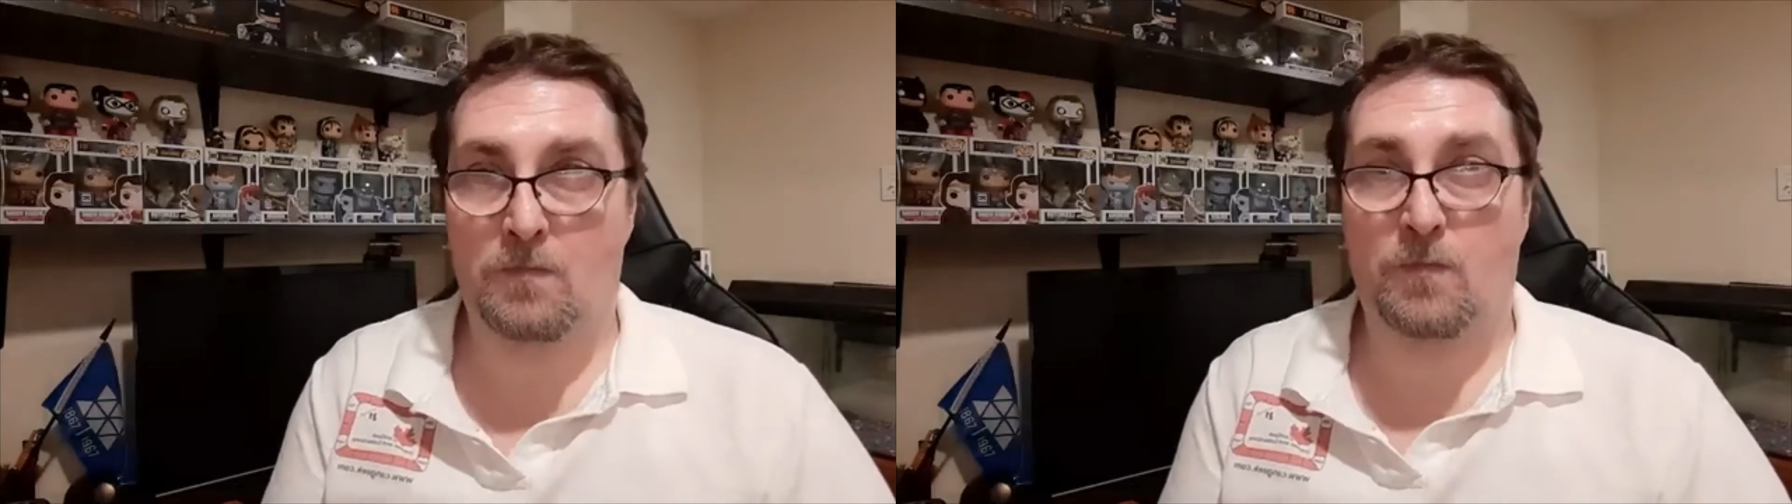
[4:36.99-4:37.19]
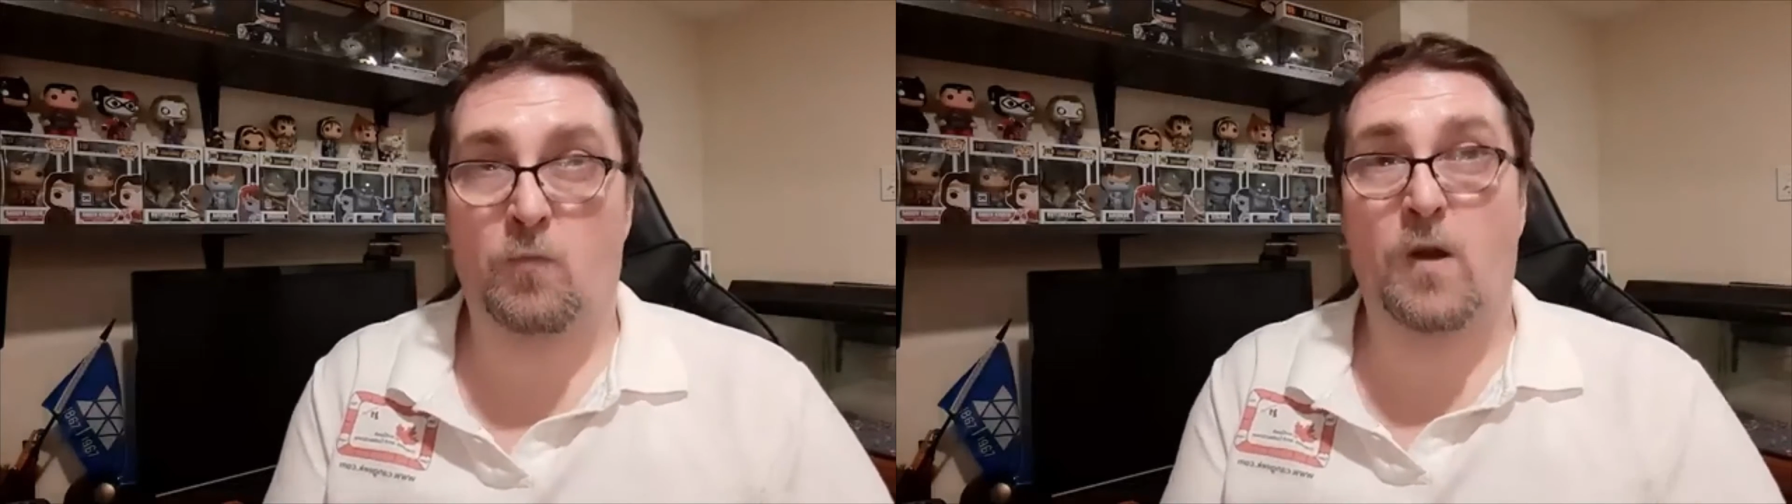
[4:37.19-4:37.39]

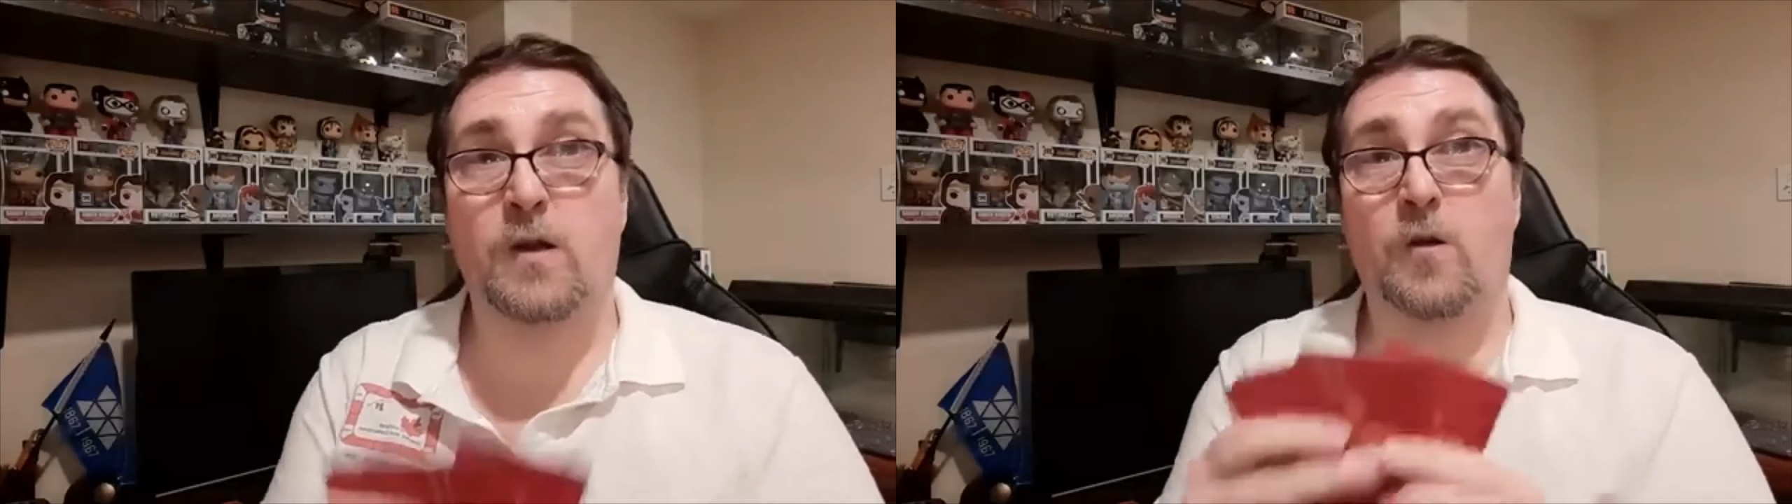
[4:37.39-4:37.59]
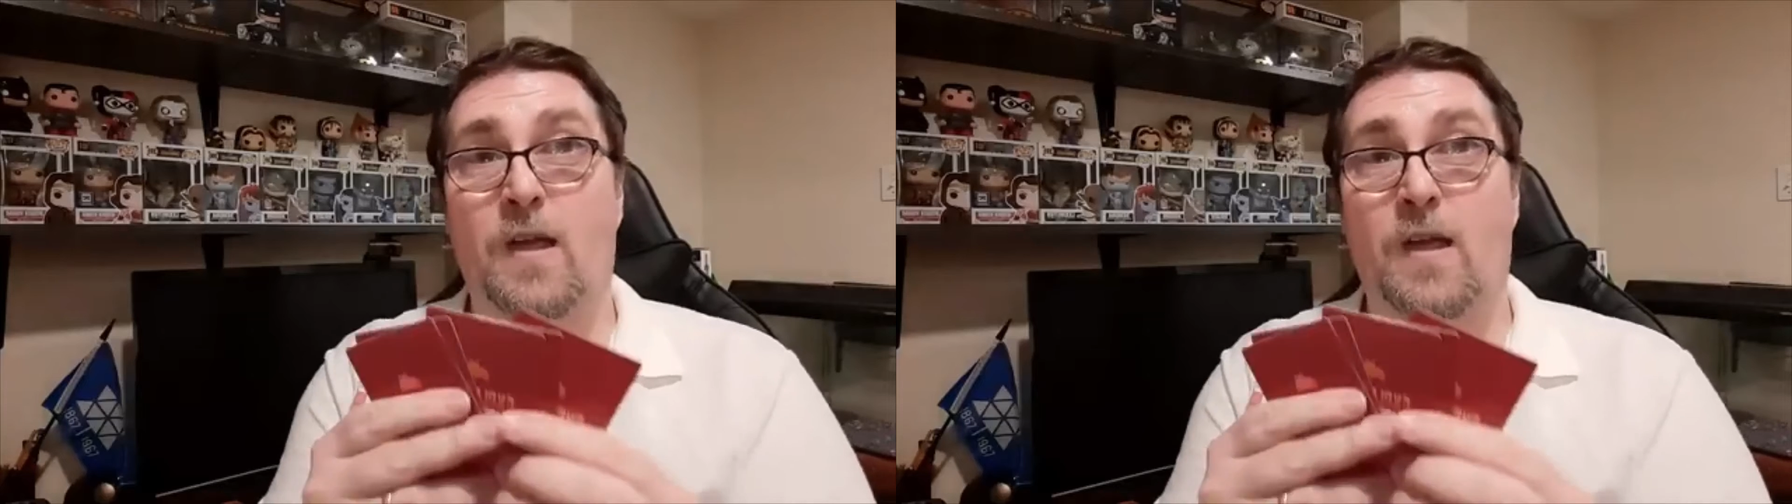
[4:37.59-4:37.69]
when your